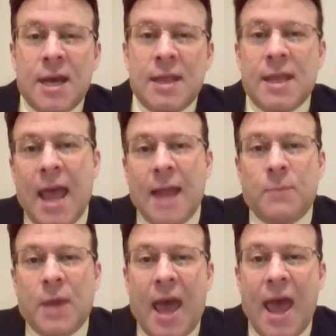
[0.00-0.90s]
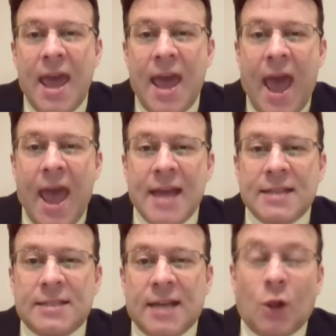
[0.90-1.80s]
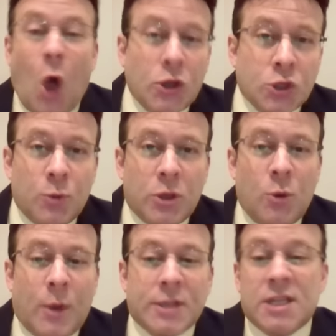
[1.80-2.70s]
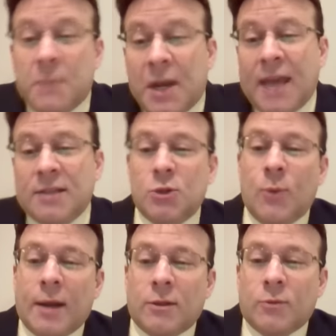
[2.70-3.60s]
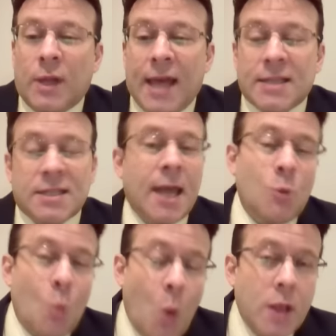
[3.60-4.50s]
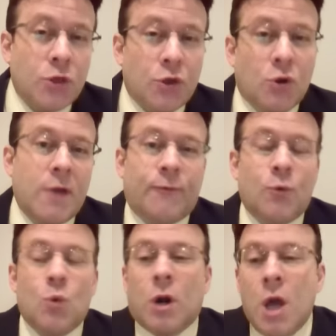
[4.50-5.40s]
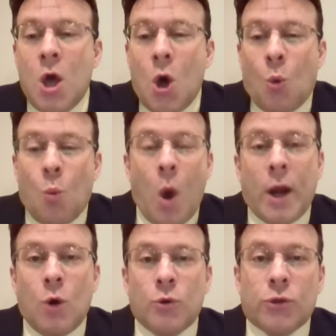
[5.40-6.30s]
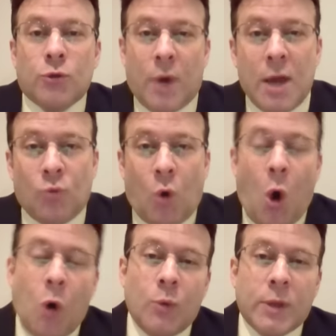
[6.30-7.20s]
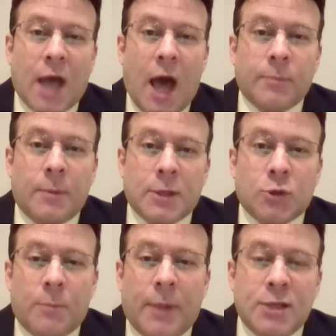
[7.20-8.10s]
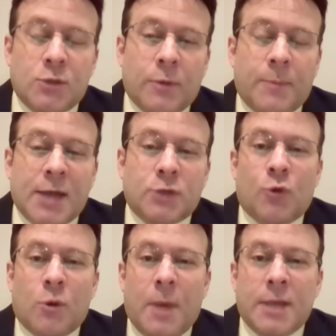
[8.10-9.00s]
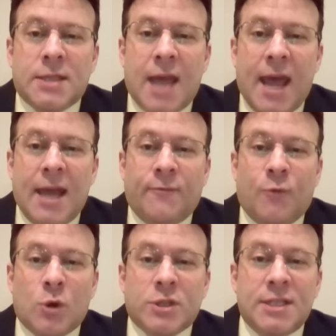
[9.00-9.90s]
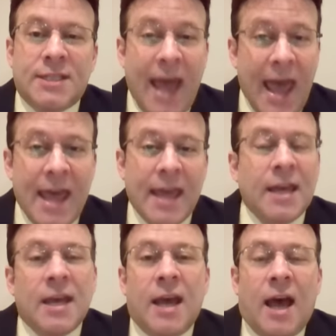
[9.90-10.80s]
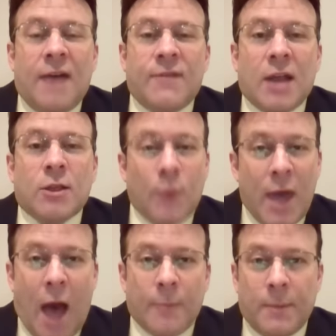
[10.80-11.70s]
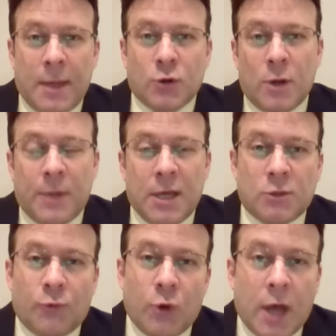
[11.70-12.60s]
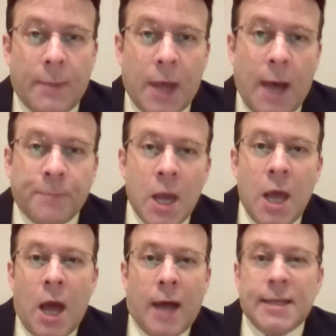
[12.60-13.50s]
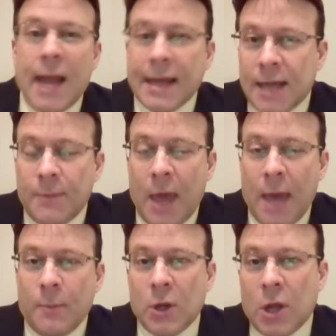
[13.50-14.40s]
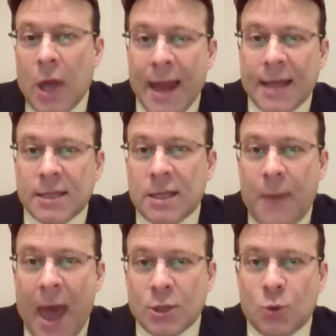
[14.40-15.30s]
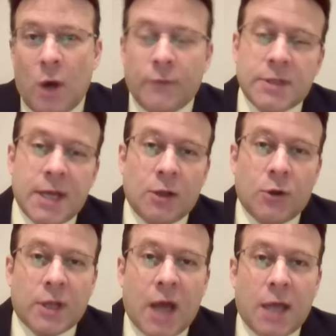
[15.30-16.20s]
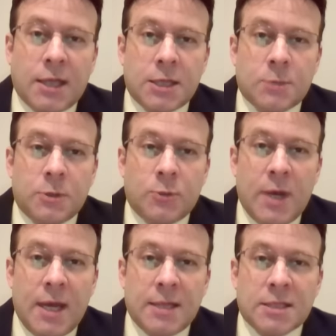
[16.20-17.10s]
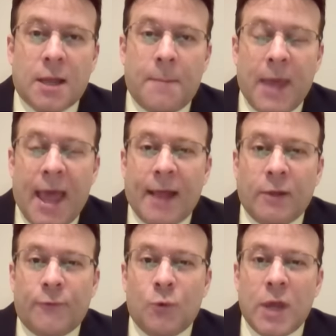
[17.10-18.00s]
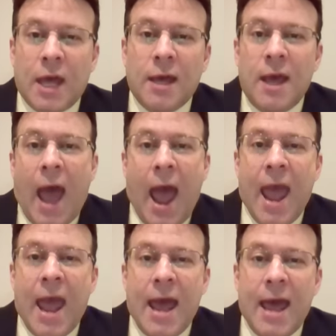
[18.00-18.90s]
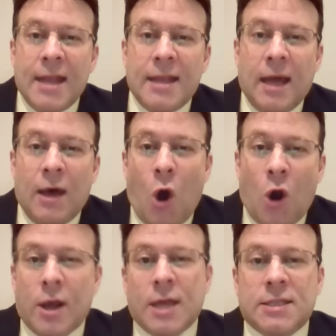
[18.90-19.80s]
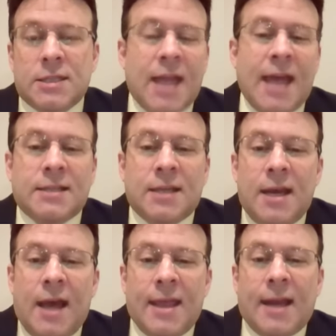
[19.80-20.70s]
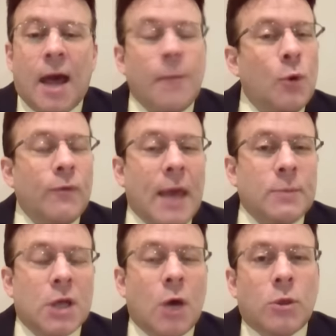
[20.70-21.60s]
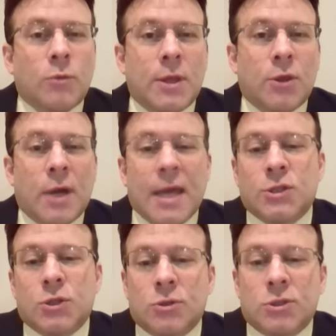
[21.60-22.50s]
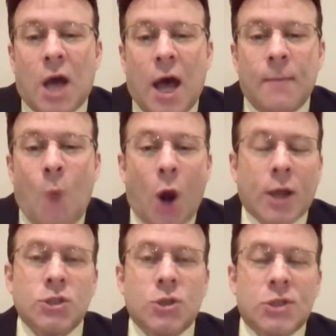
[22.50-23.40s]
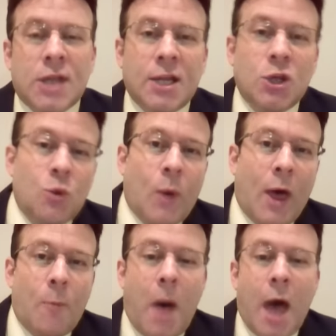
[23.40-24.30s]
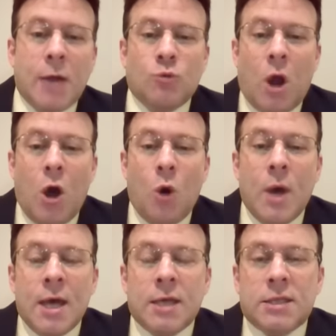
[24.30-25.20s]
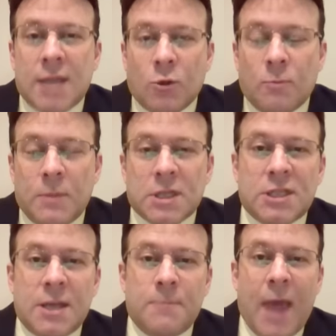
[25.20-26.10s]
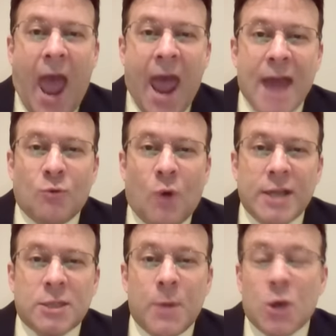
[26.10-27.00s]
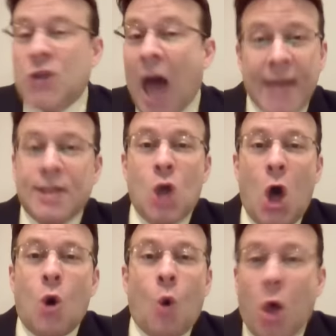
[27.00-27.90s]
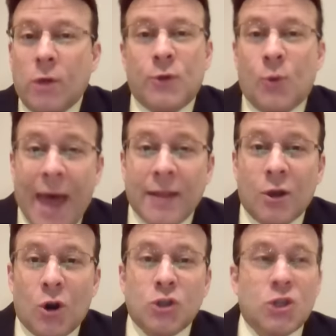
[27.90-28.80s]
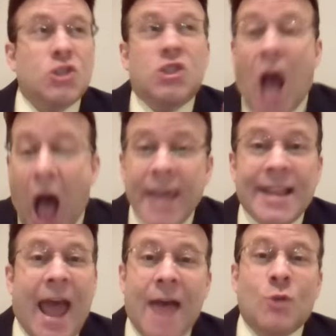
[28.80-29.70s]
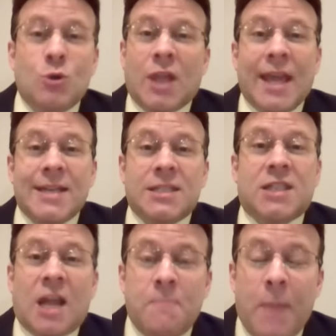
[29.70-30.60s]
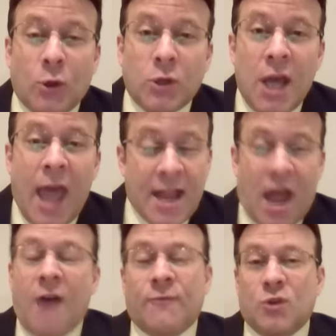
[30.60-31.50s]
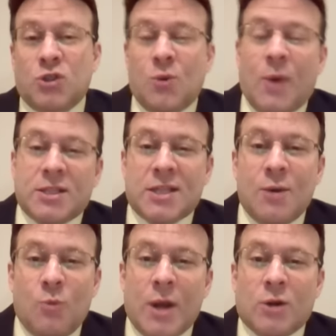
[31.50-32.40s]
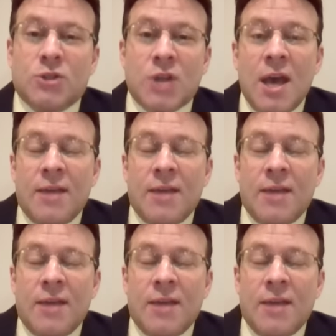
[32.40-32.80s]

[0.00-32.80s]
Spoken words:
in the NBA and lost with USC, but hey, 2 out of 3 last night, 134-103 roll with the complimentary plays over the past 4 months. And for today, I've got 3 complimentary plays for you coming up. Nighttime game, I'm going to head out to the Pac-12 and take a look at the contest between slumping California and Oregon State. And then a couple of games ago at 3:30 Eastern time, Arkansas State, UL Monroe, Southern Mississippi, and Rice, because I know all of you out there are just dying to have those latest Sun Belt and Conference USA winners.